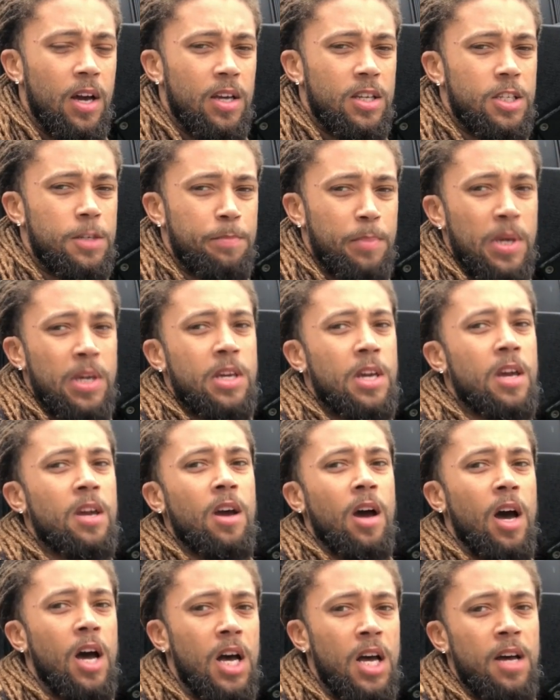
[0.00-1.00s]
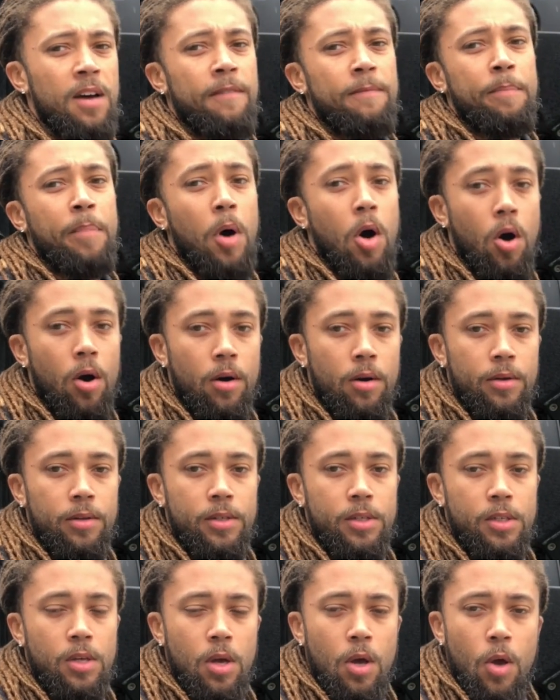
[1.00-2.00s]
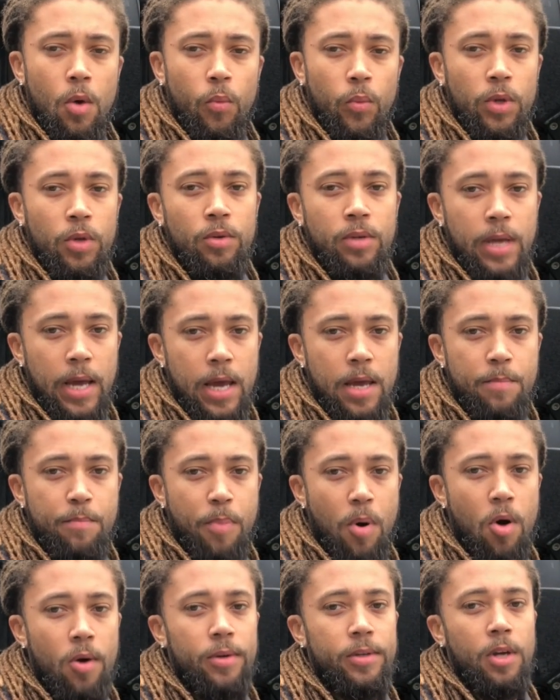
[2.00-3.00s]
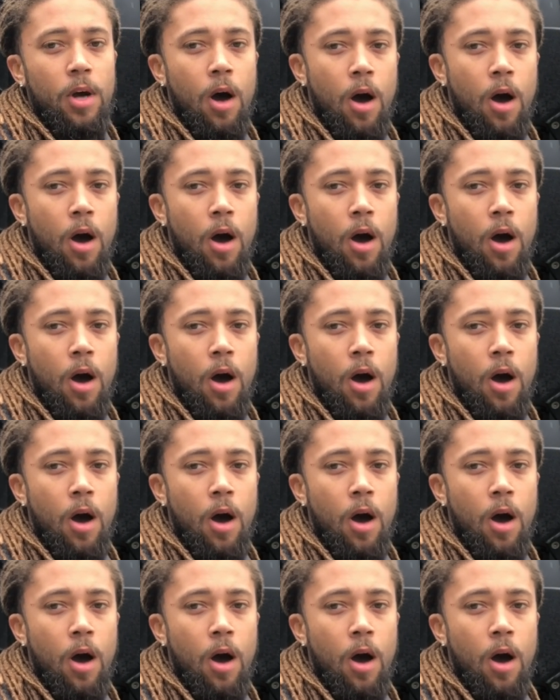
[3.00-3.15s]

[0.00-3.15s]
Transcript: Speaking of parts, when you take parts